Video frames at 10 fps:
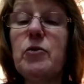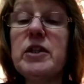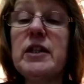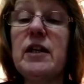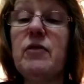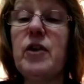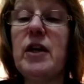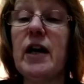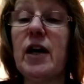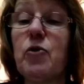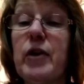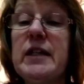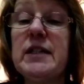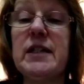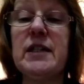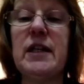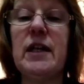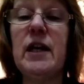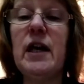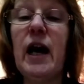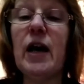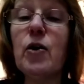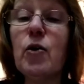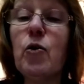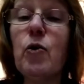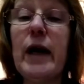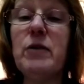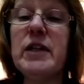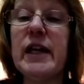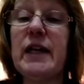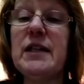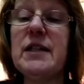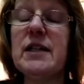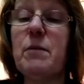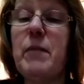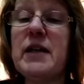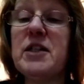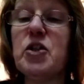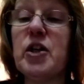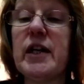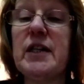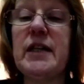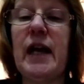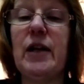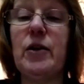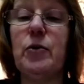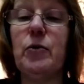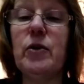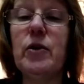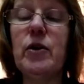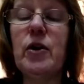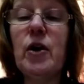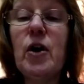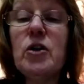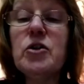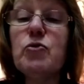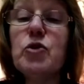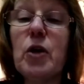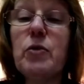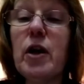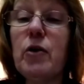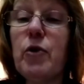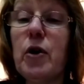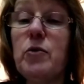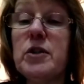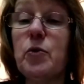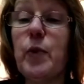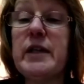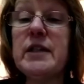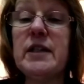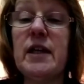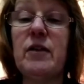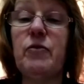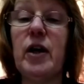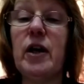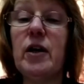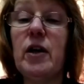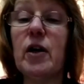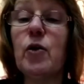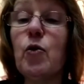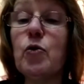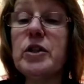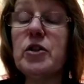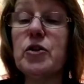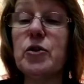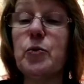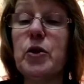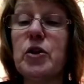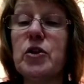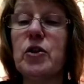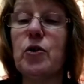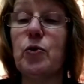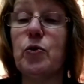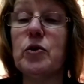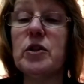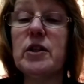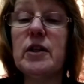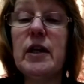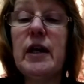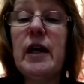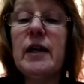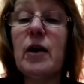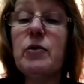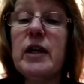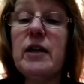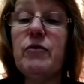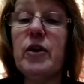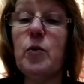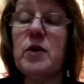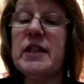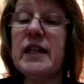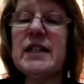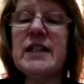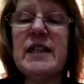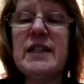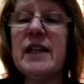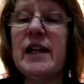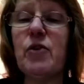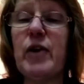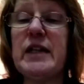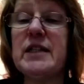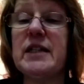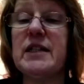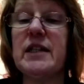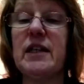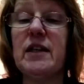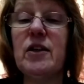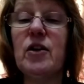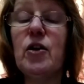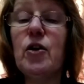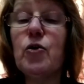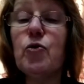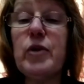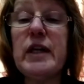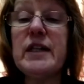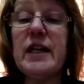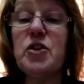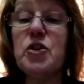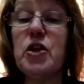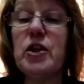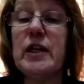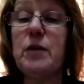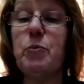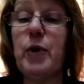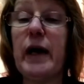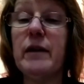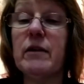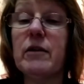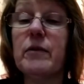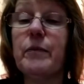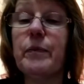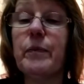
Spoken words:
go to Nineveh, that great city, and call out against it the message that I tell you.' So Jonah arose and went to Nineveh, according to the word of the Lord. Now Nineveh was an exceedingly great city, 3 days' journey in breadth.